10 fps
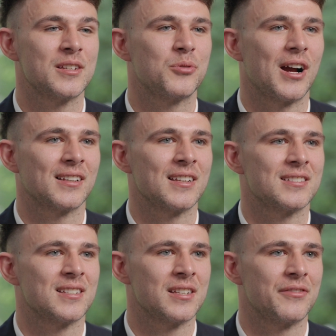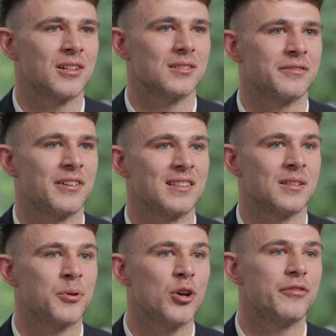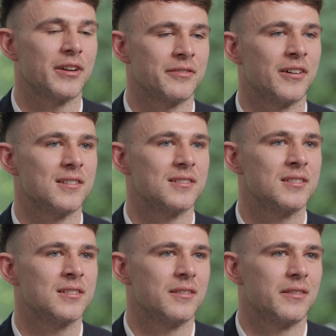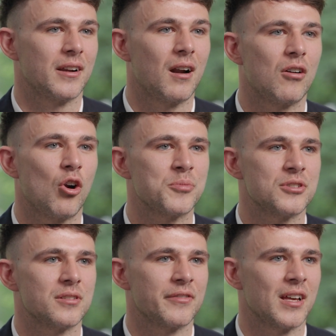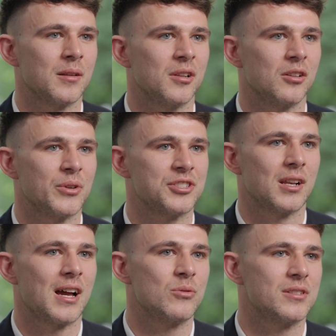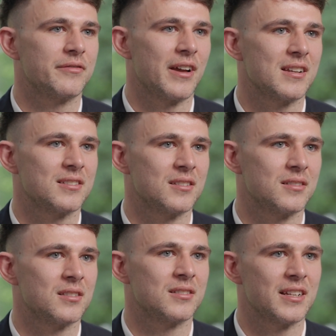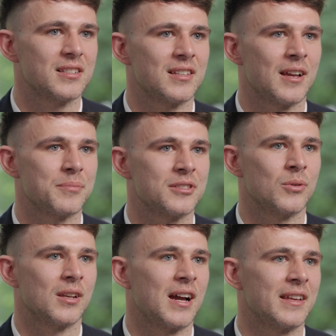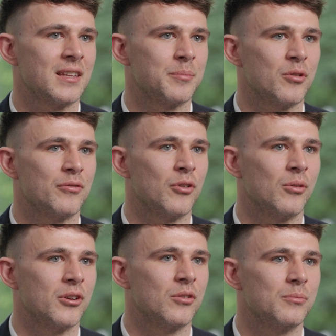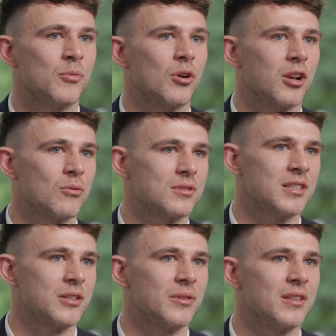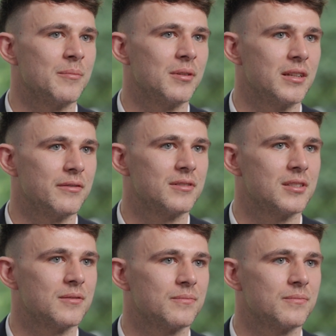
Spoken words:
in practice it's difficult to find the perfect fund, there are options available which allows investors to take steps to align their portfolio more closely with their beliefs.